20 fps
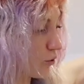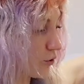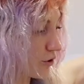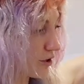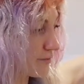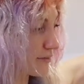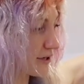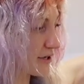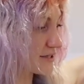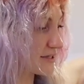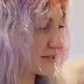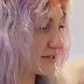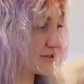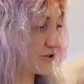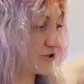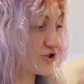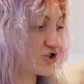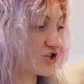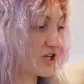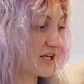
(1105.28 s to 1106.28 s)
worn it because it's
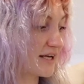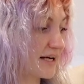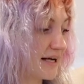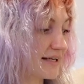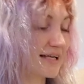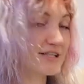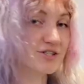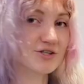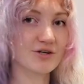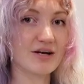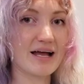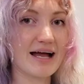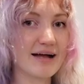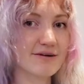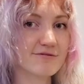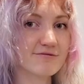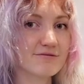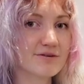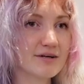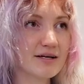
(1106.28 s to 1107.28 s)
so sheer and I don't
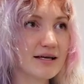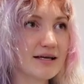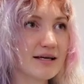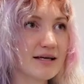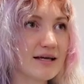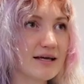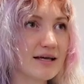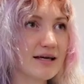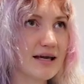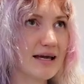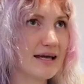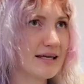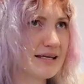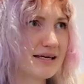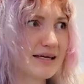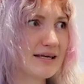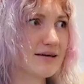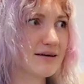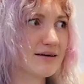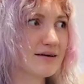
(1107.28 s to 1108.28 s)
have
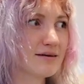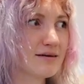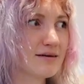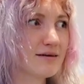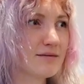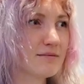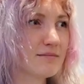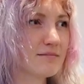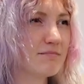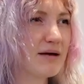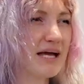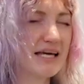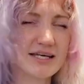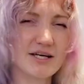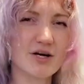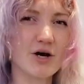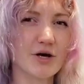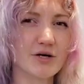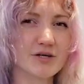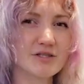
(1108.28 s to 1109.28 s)
any
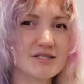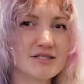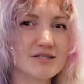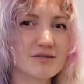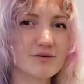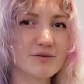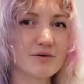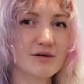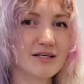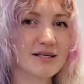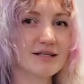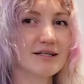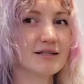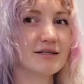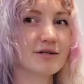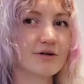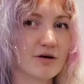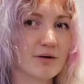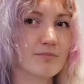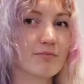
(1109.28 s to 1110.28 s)
petticoats or anything
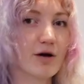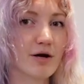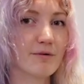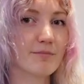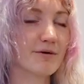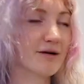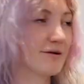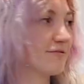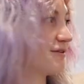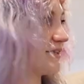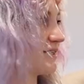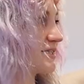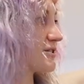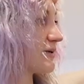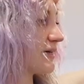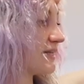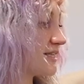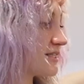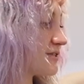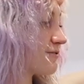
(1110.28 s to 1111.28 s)
that are appropriate for this.
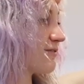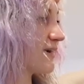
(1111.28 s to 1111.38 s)
So I need to